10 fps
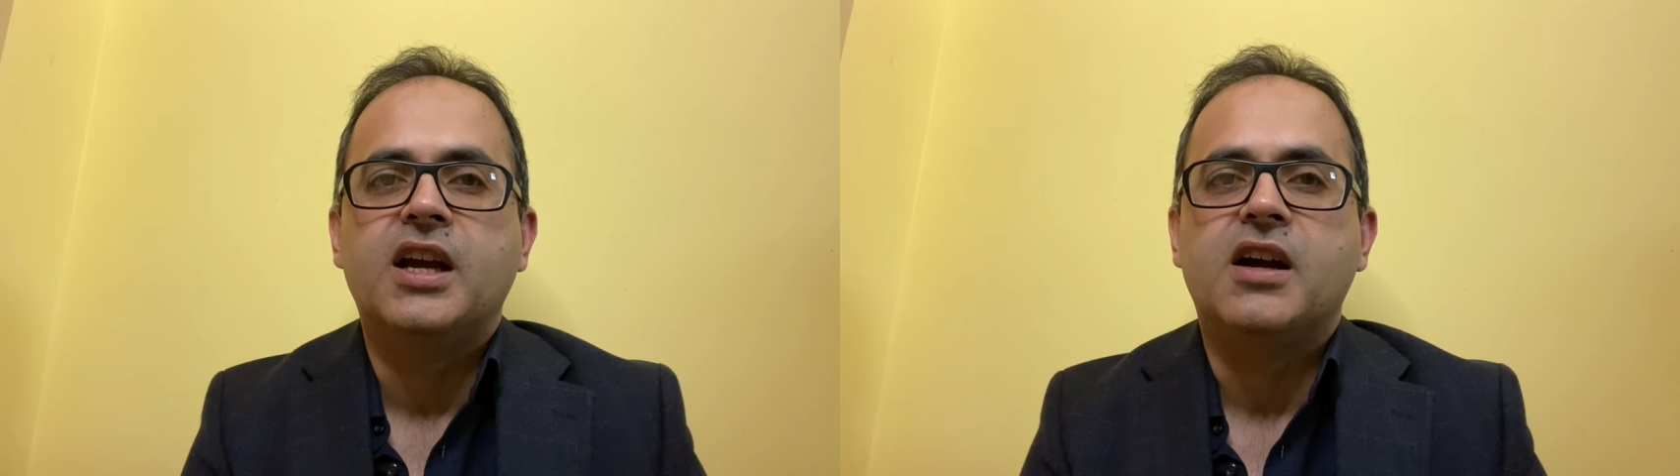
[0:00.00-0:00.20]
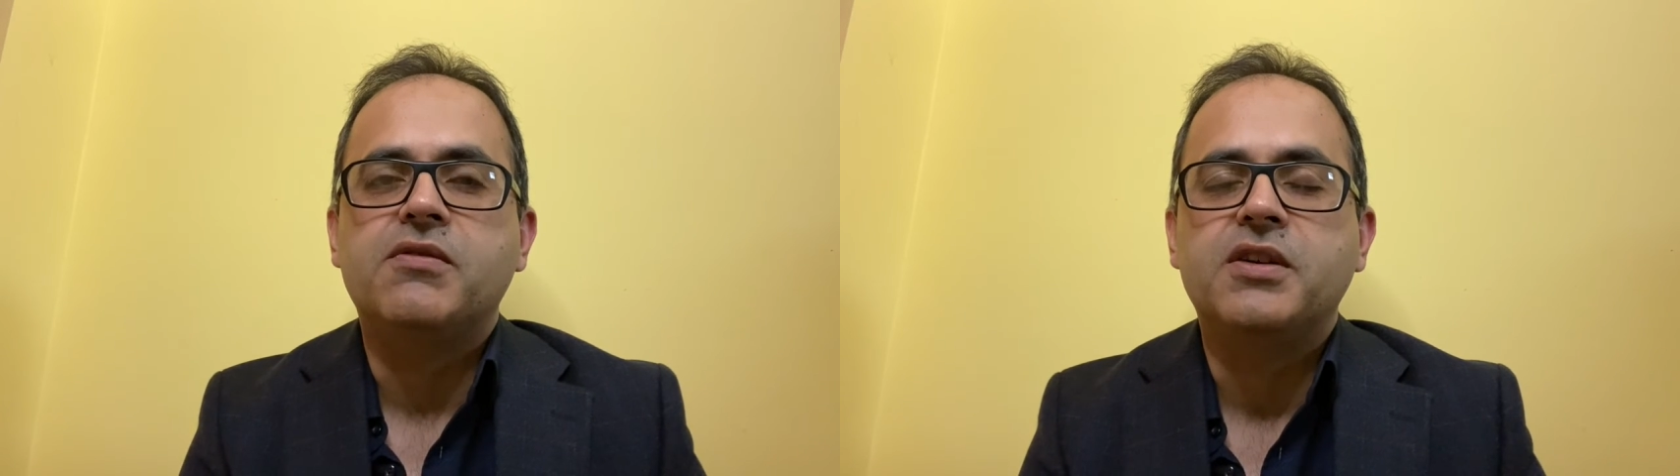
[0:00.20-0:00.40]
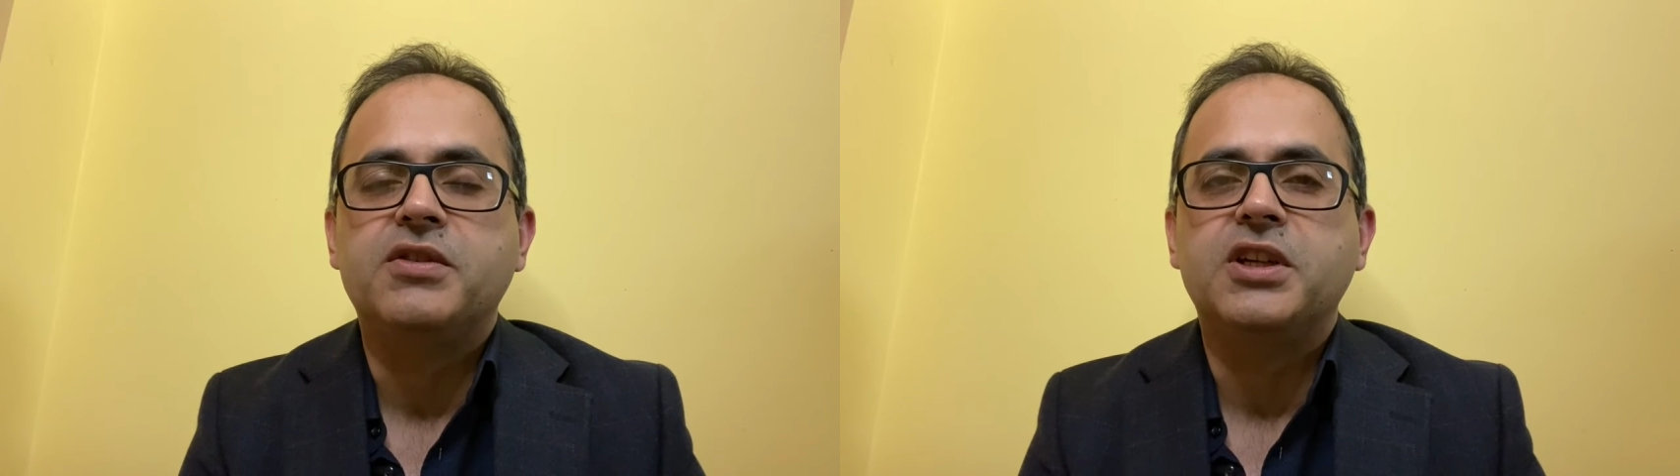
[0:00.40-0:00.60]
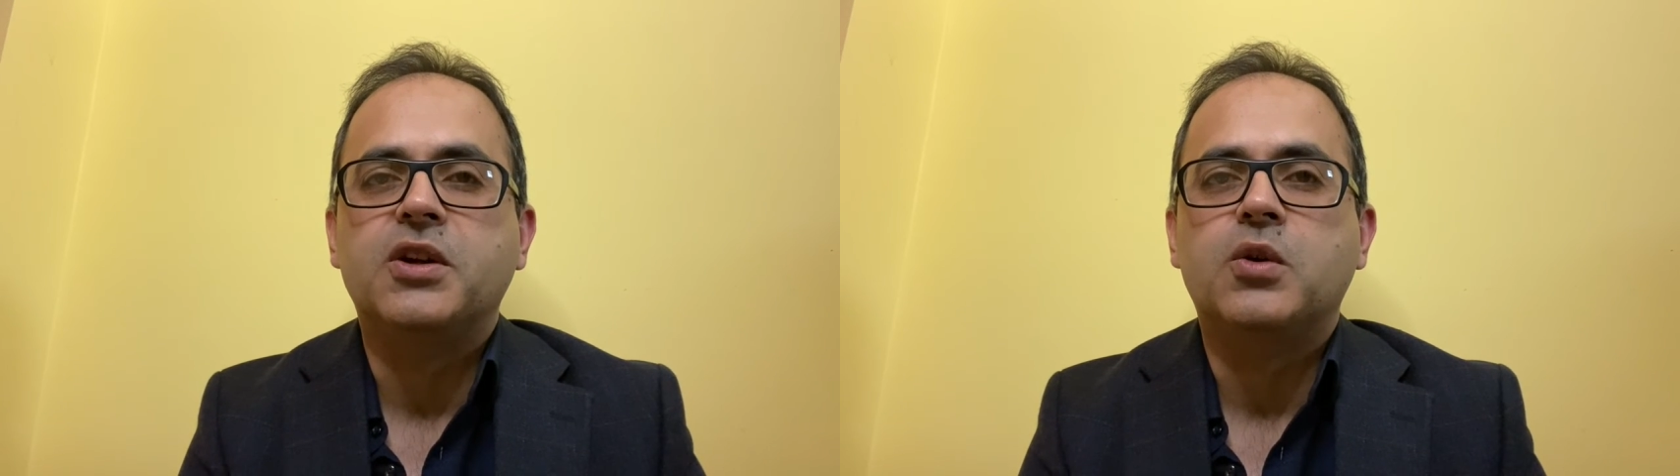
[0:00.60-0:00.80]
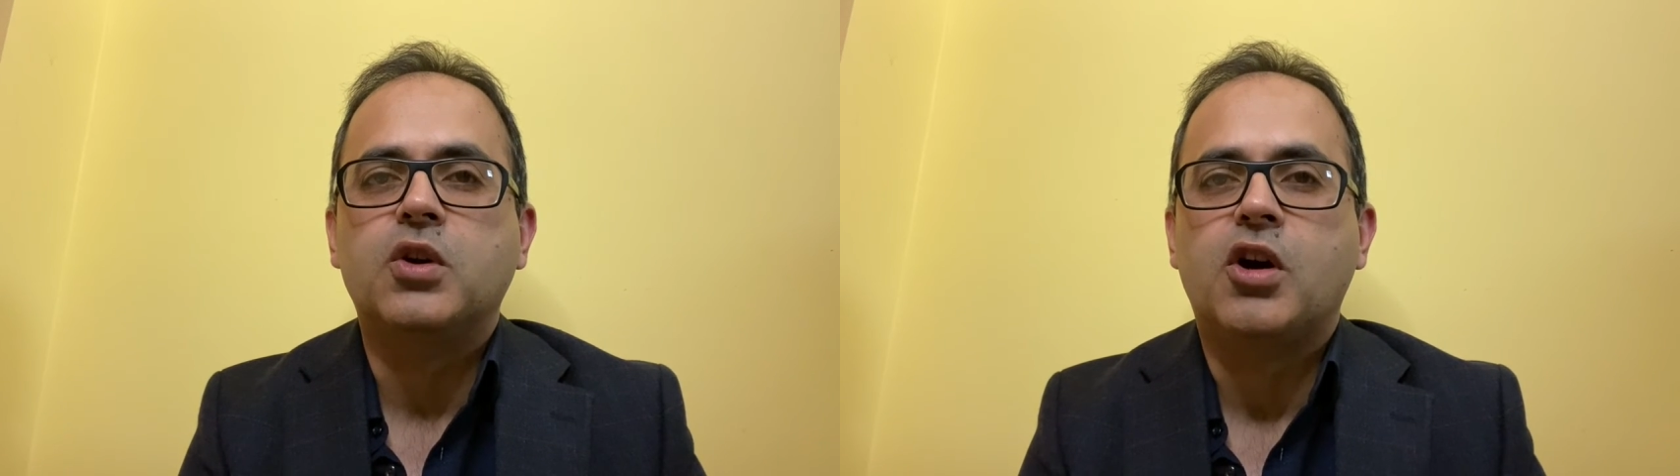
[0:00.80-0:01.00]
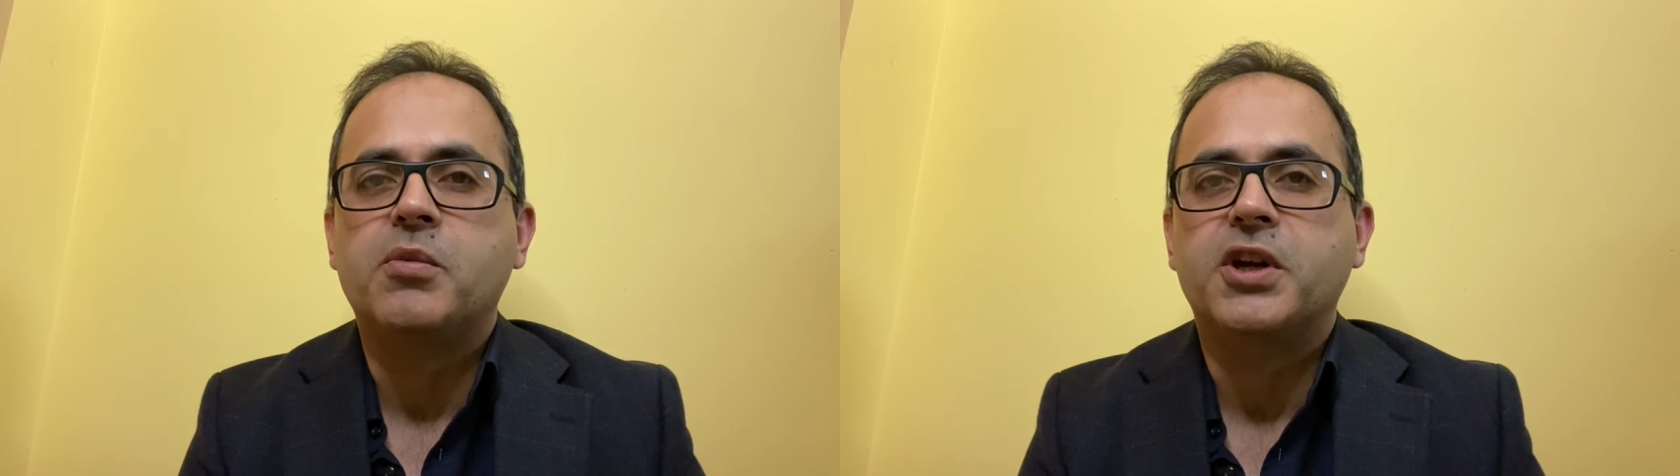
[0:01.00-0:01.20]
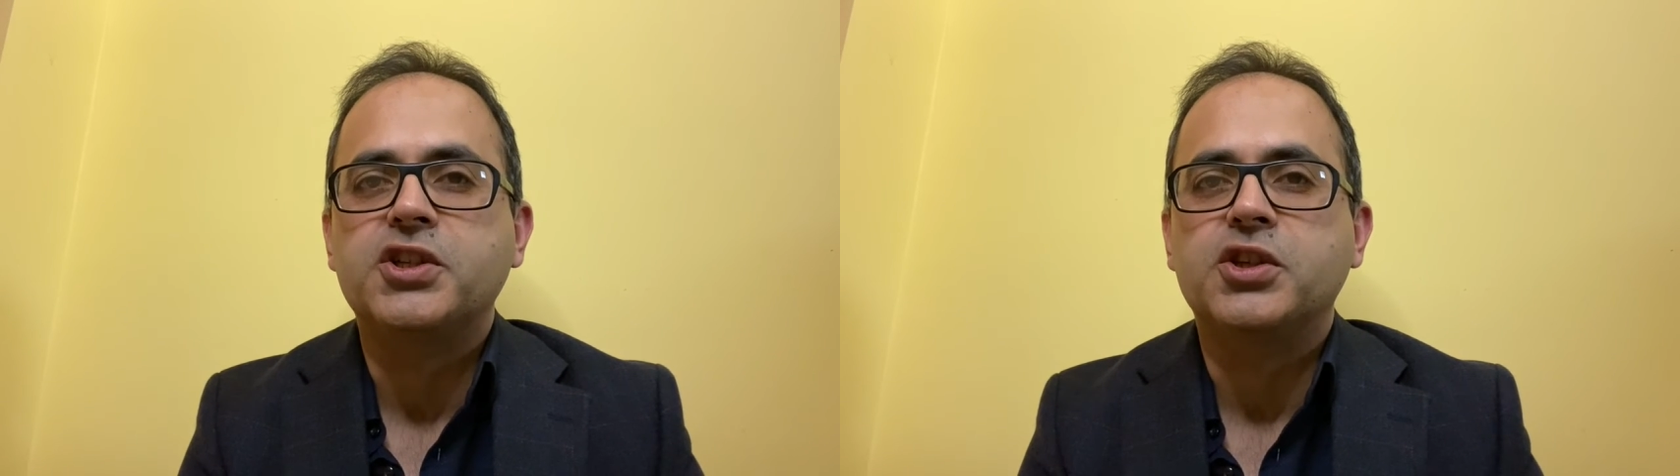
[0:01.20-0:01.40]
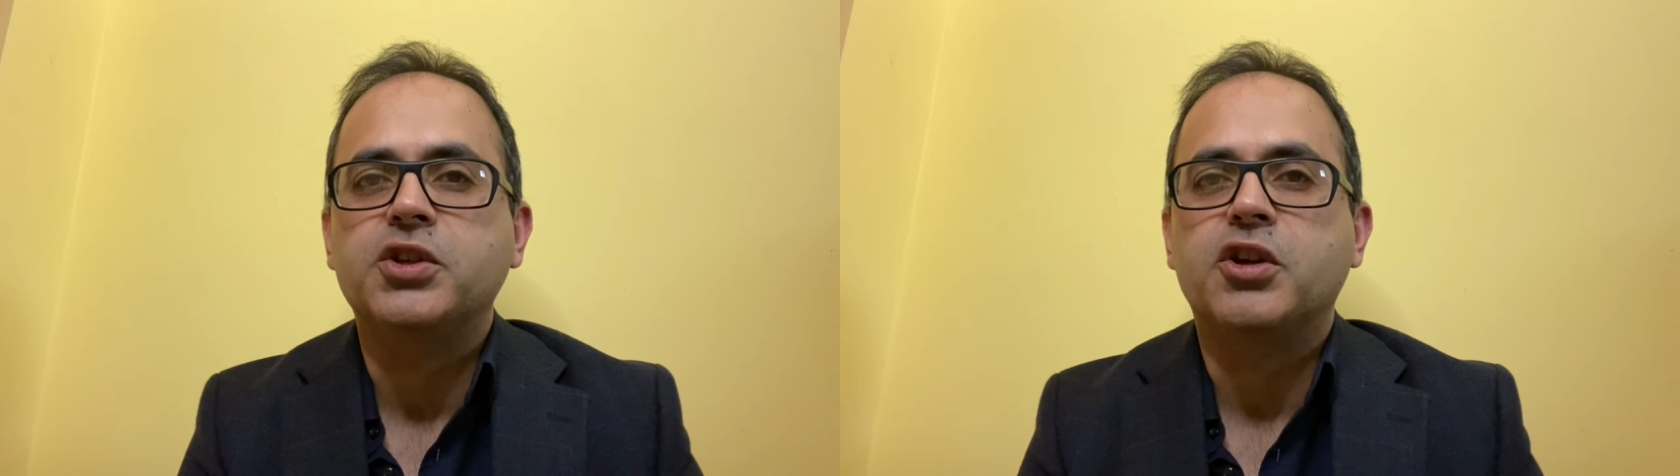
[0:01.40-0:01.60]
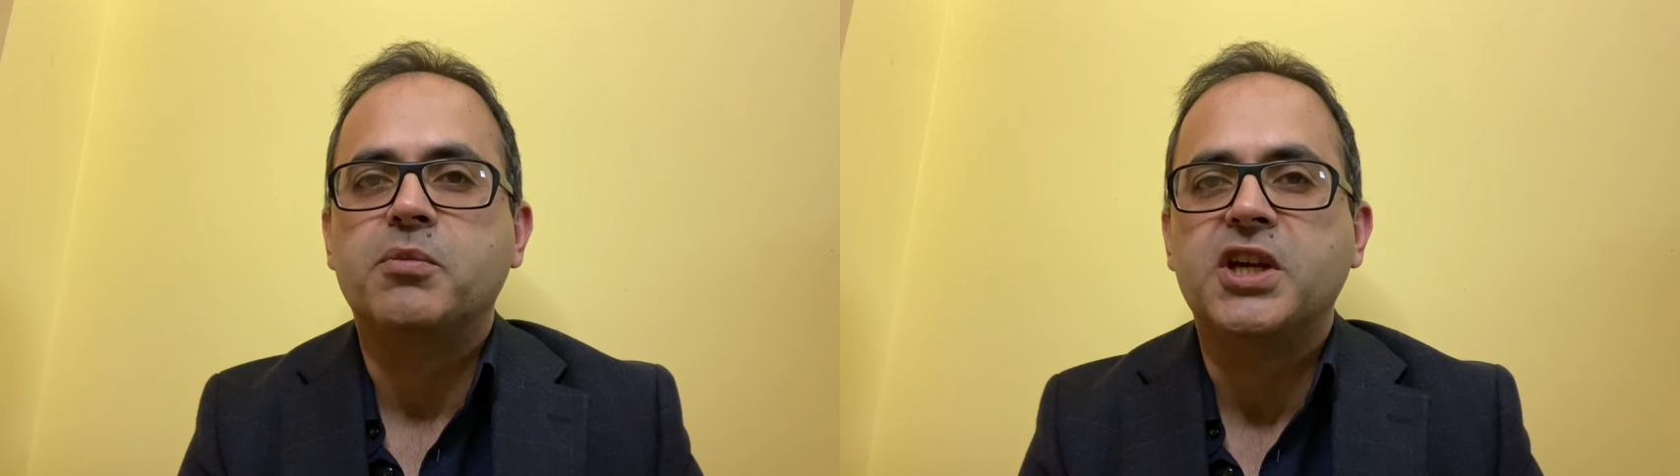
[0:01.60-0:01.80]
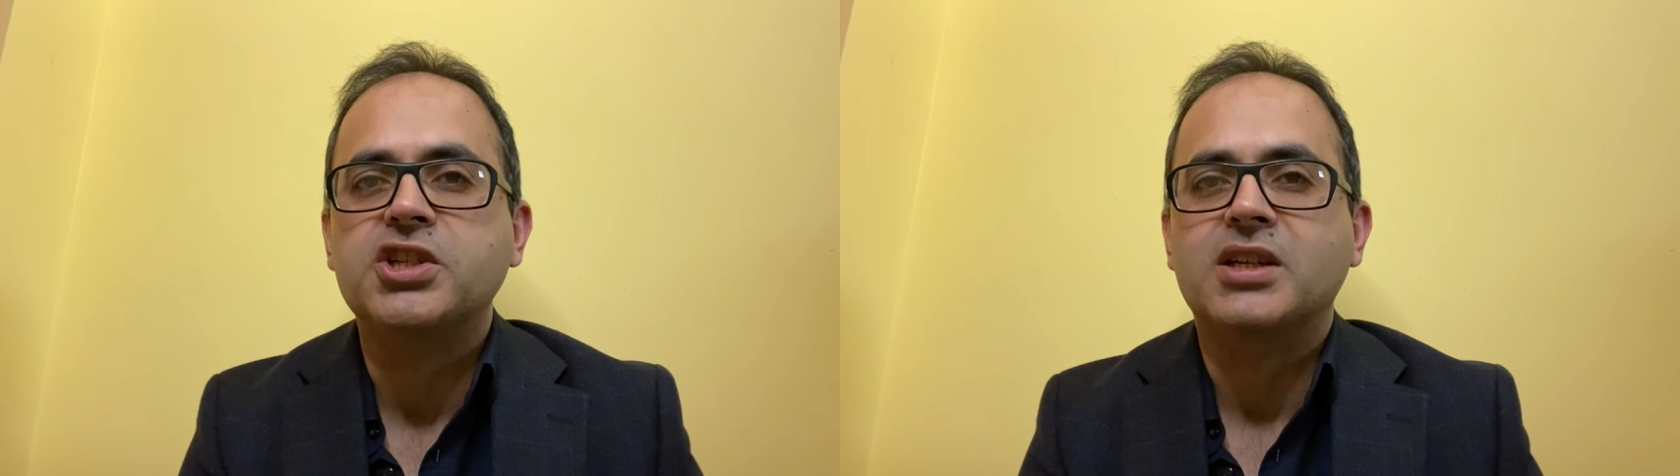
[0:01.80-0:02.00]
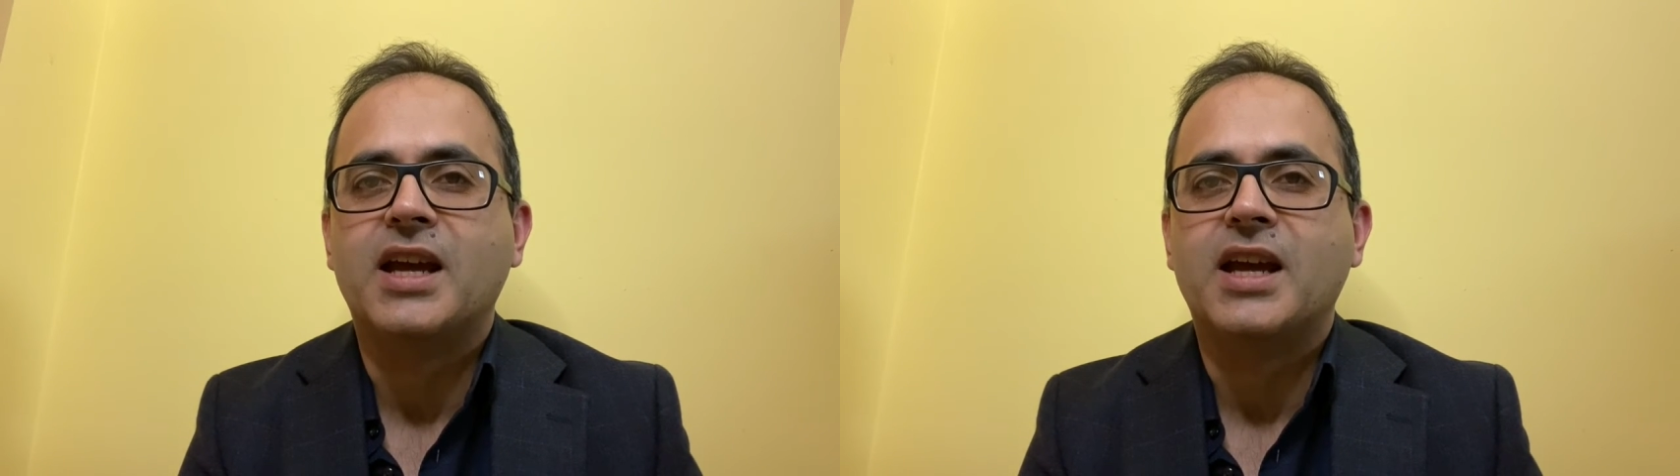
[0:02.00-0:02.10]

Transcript: a 50-year-old operation to your patient